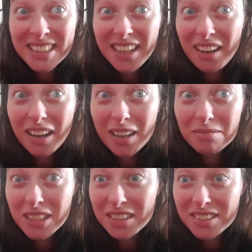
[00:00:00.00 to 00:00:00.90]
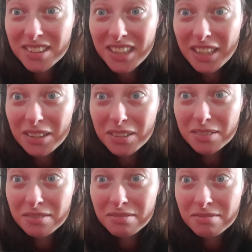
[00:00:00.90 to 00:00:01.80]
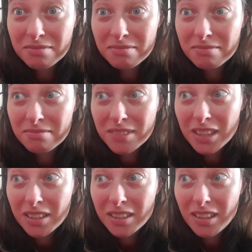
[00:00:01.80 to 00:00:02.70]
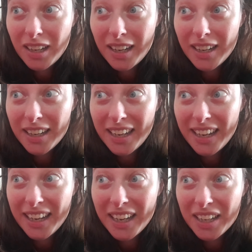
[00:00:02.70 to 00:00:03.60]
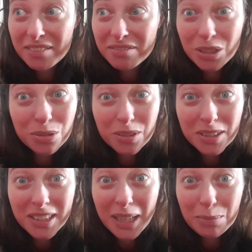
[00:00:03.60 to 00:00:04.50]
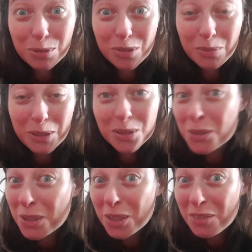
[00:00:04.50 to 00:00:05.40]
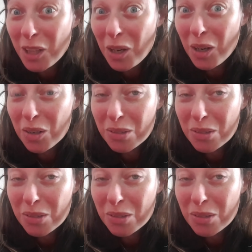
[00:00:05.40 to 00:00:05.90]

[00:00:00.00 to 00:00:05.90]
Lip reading: What else did I do? I have recorded clips from my studio vlog,